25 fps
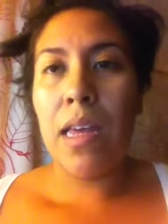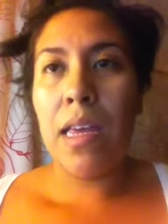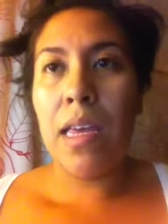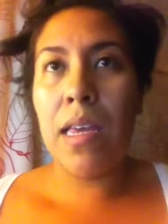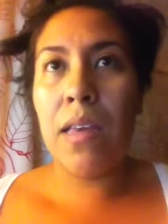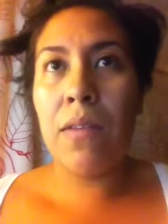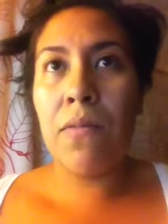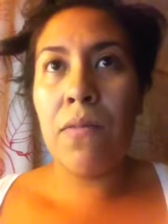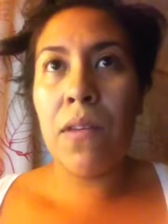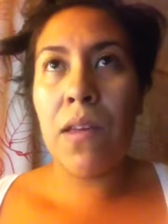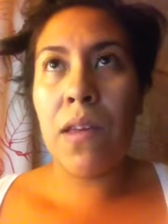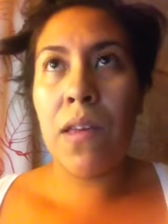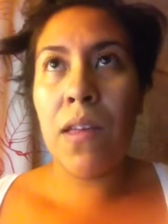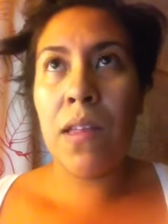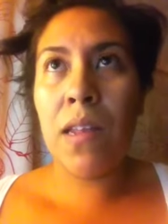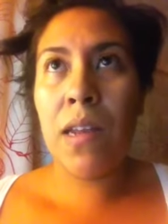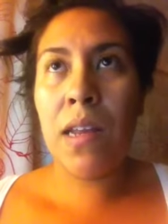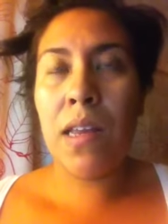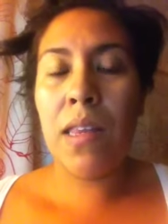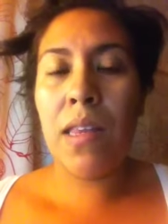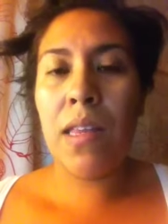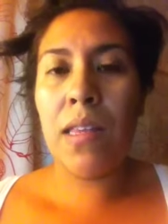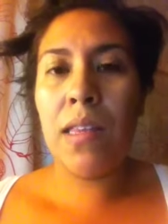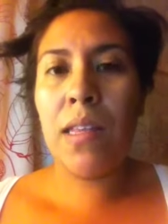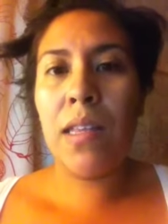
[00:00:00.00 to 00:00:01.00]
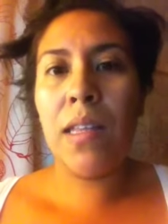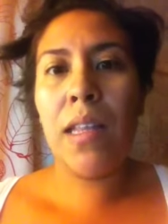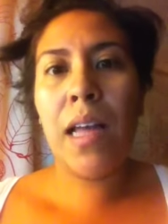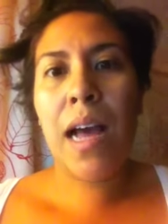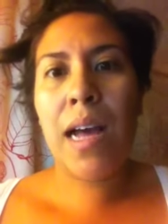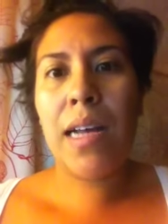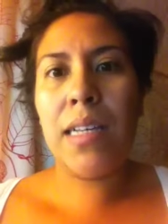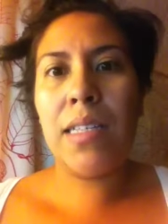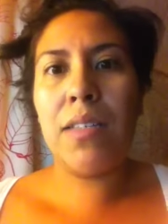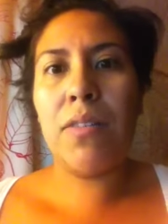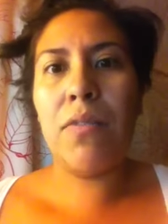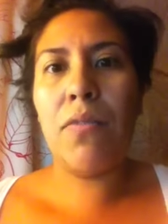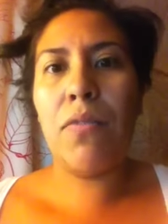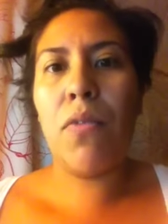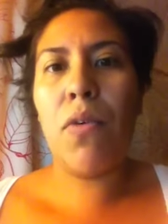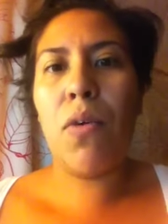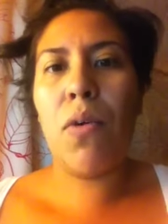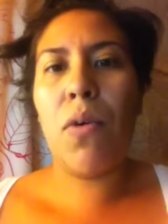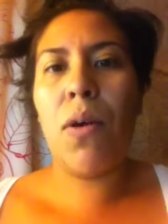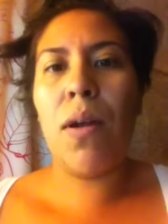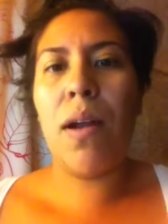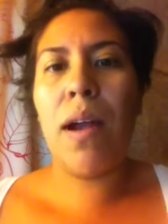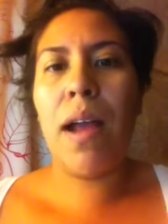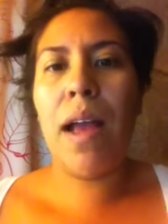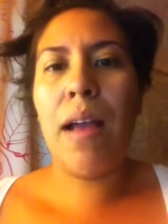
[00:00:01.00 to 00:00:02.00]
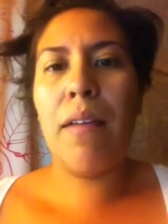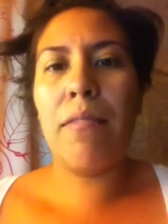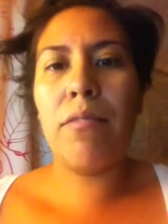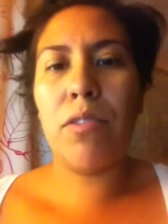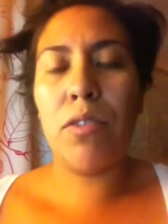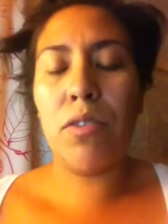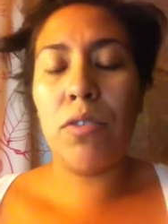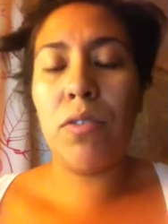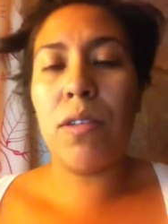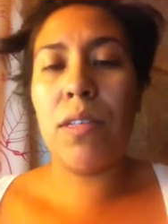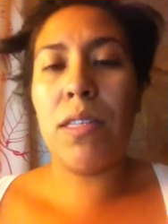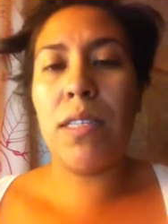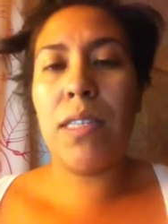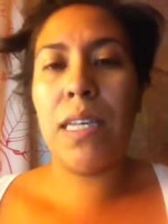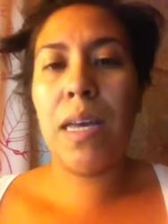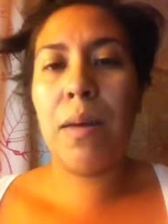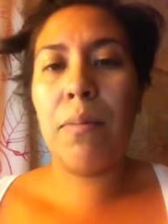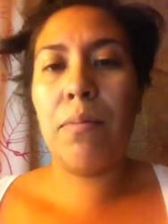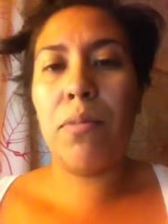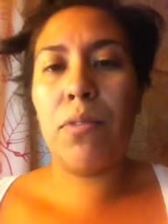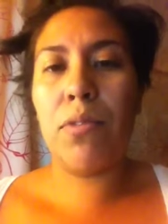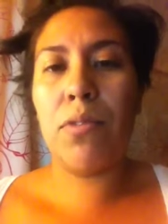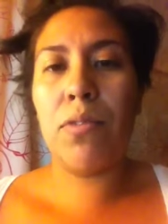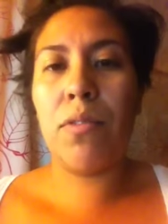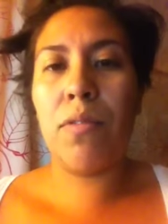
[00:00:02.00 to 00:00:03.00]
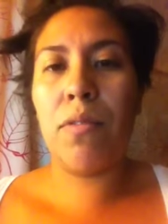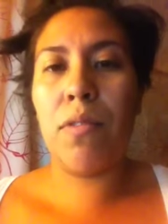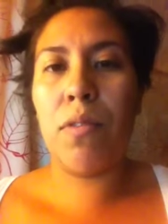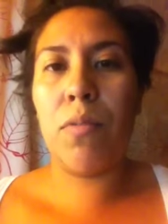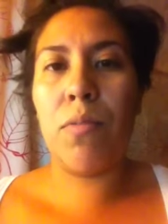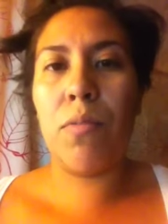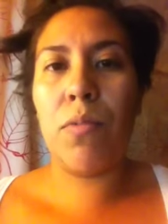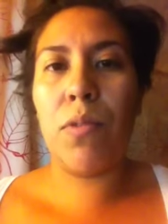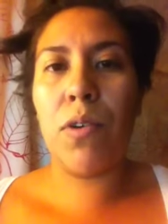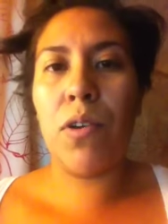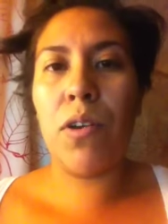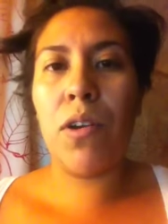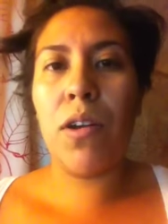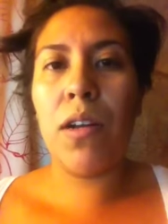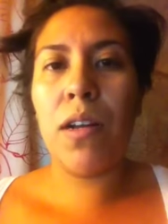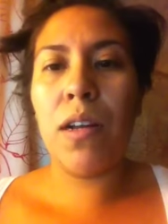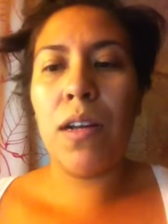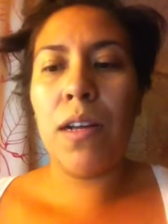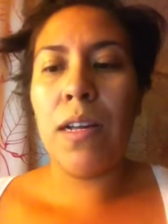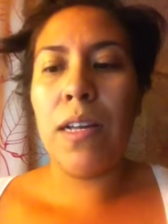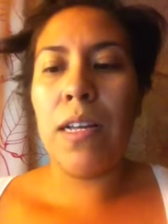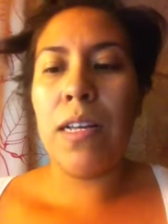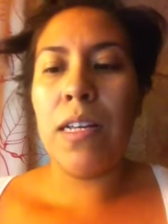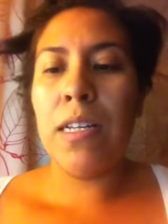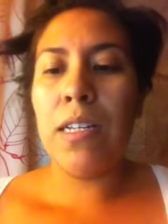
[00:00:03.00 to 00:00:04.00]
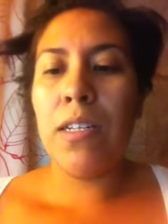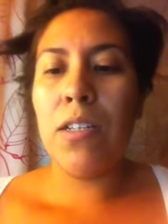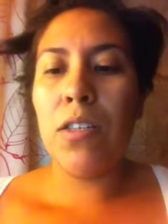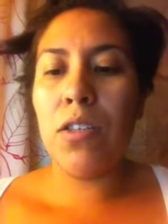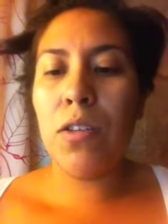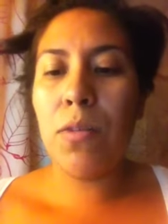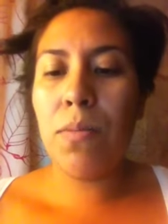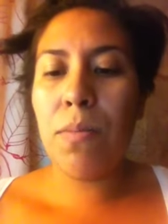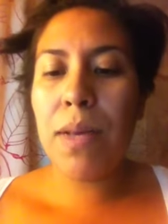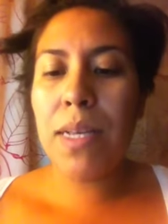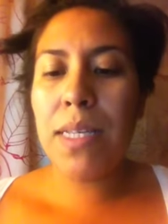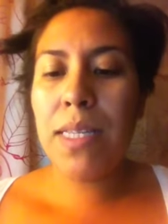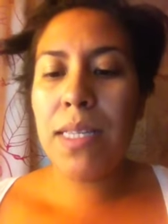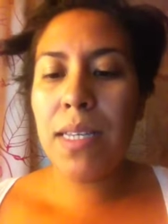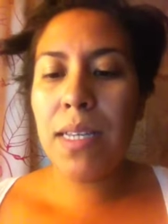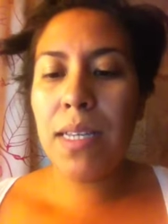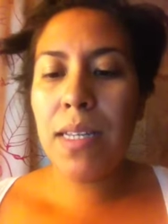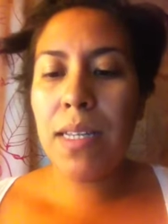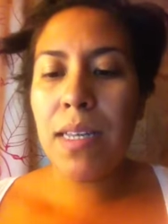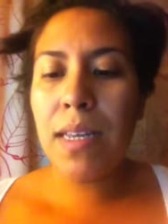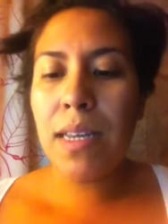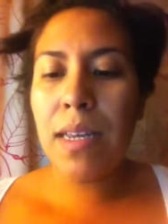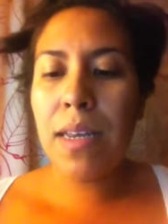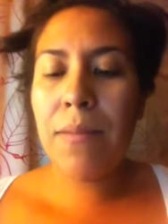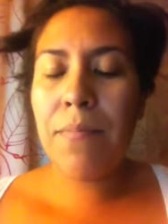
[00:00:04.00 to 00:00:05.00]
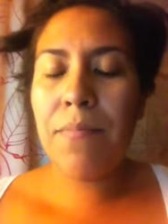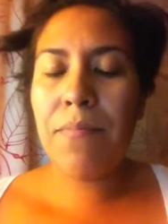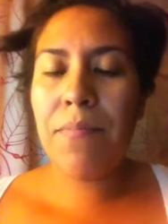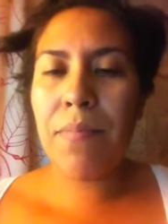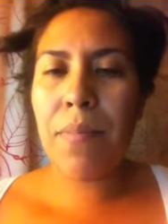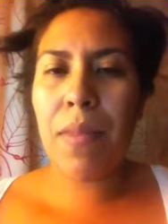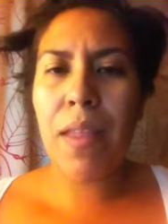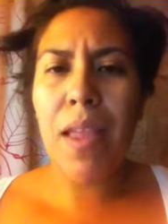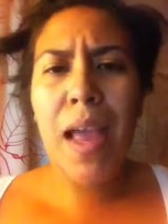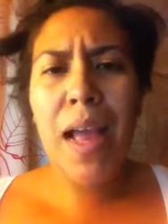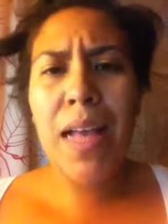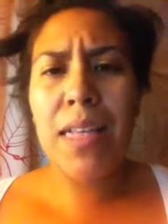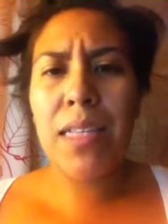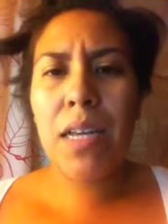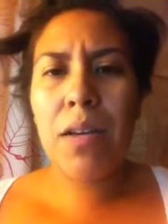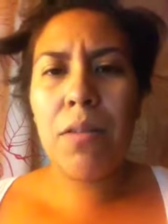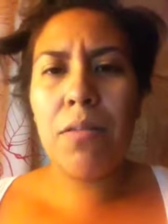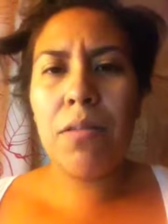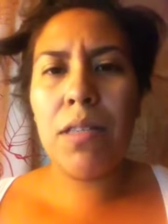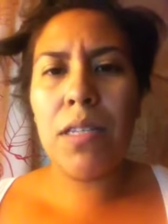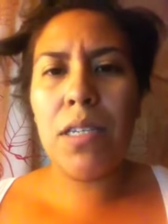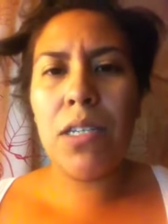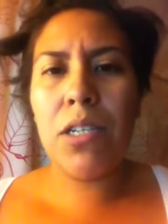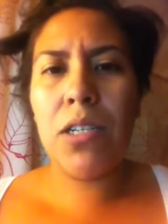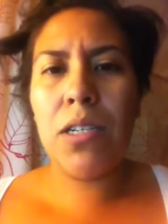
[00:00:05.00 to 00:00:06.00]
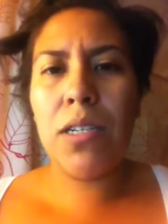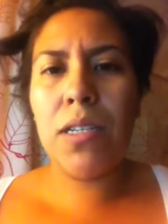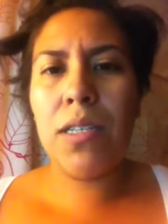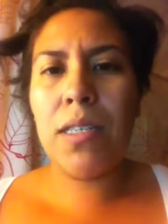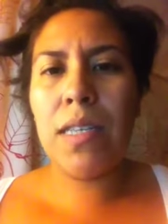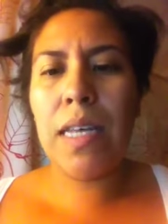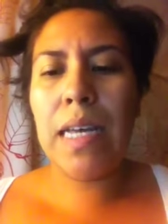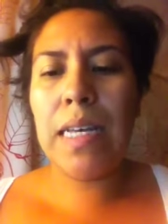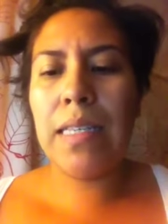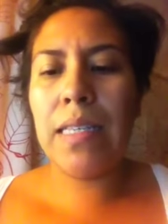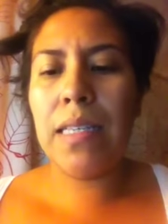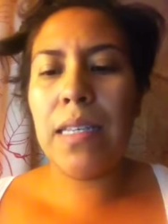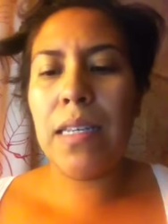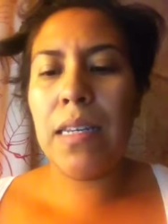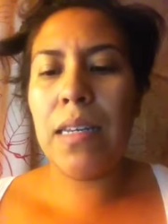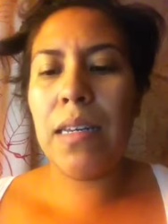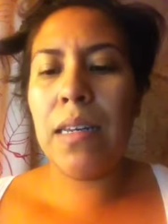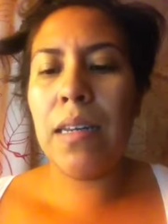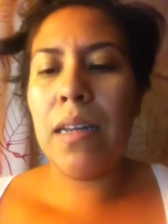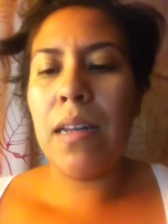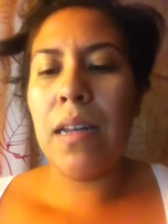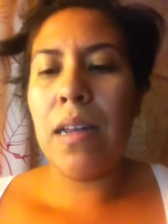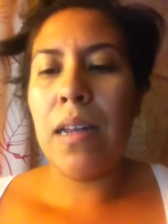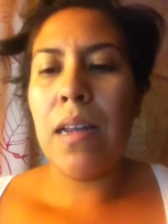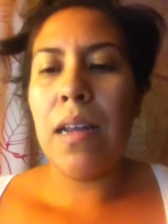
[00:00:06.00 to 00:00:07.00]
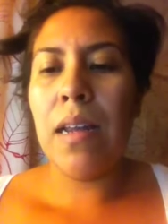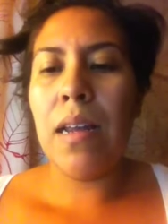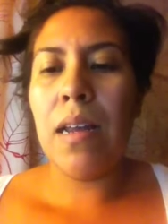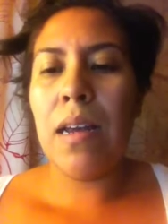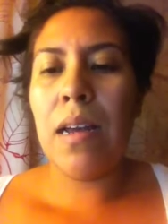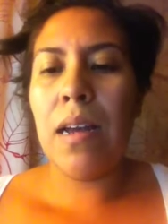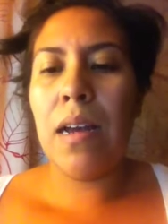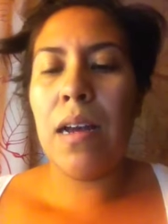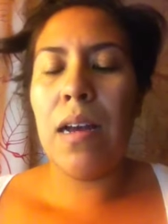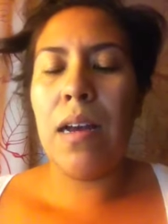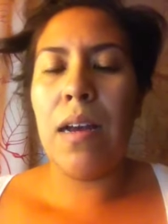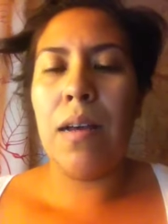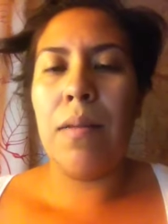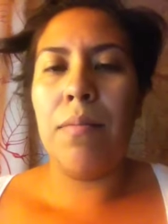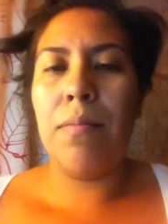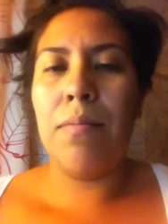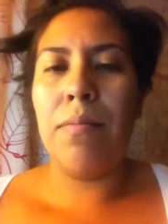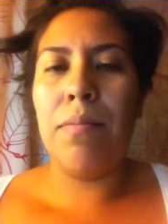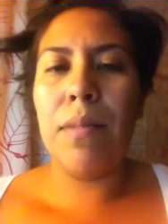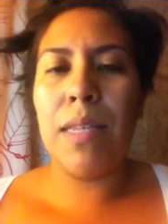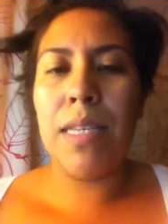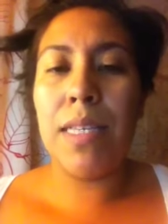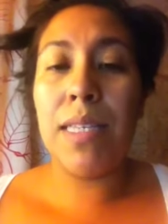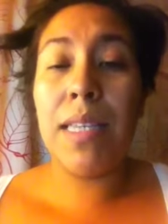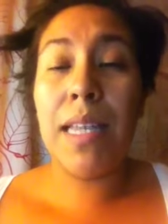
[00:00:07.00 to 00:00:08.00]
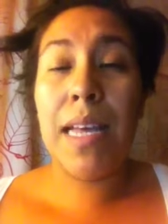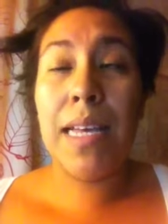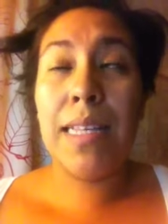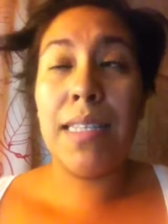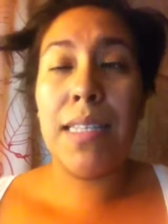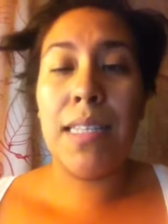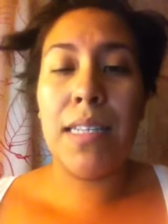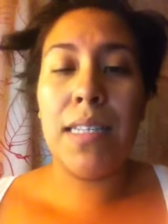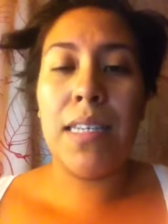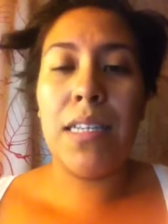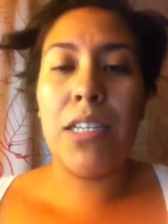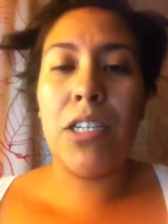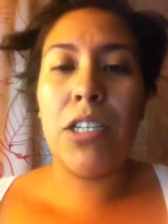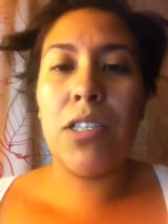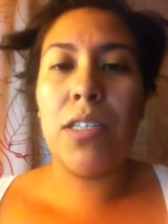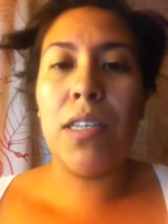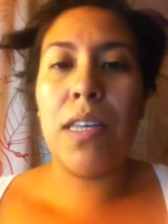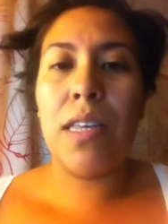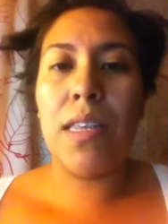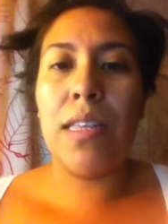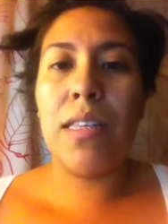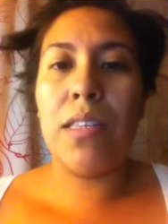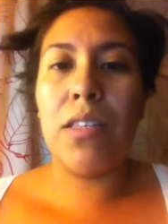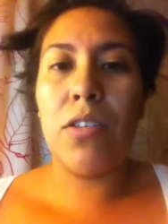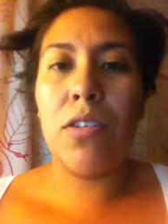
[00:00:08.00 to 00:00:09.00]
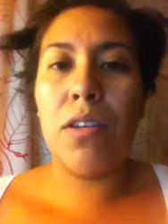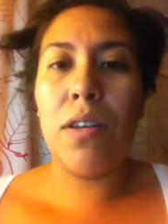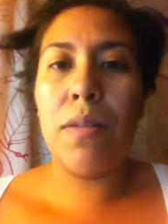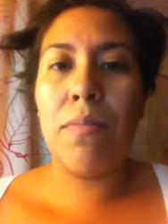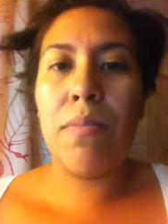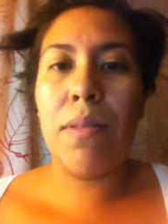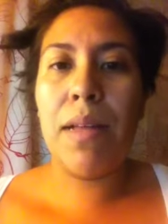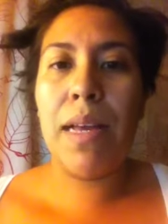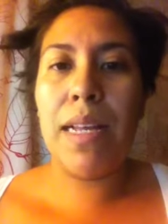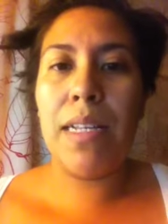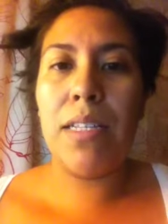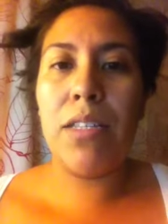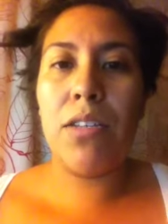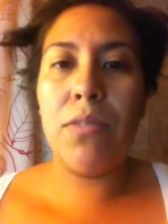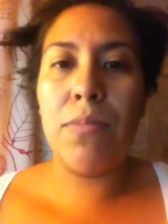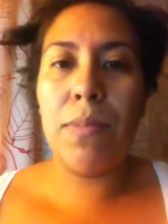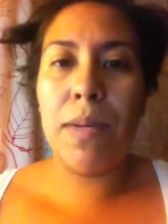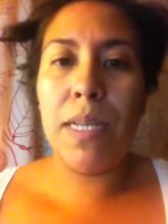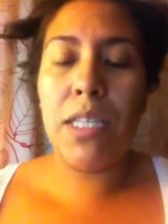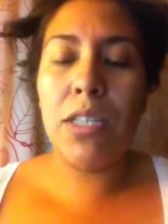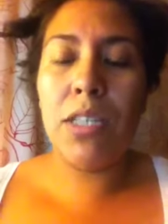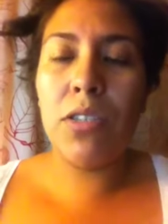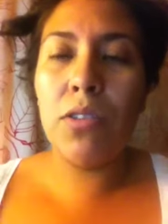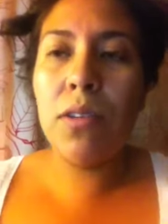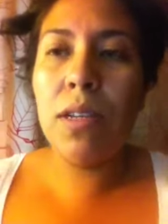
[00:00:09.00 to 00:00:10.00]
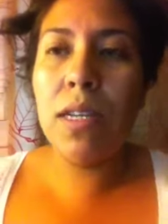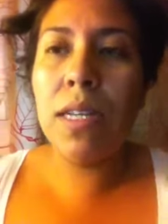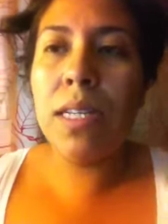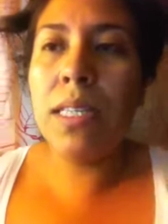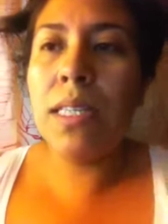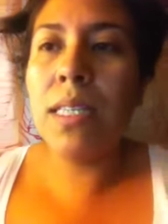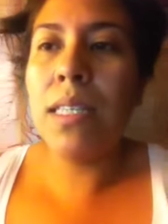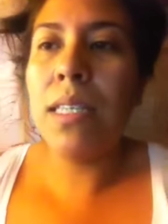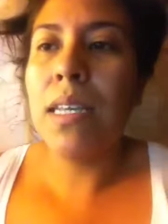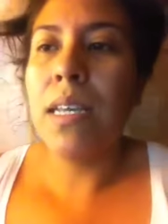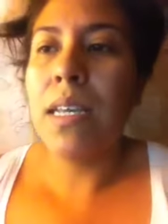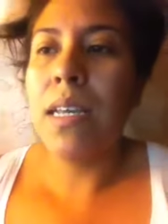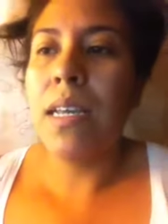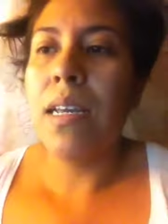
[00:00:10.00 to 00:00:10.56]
Even I think the last four have student samples of their work. So basically, as I was teaching this lesson, um, these lessons, I should say, this unit plan to my students,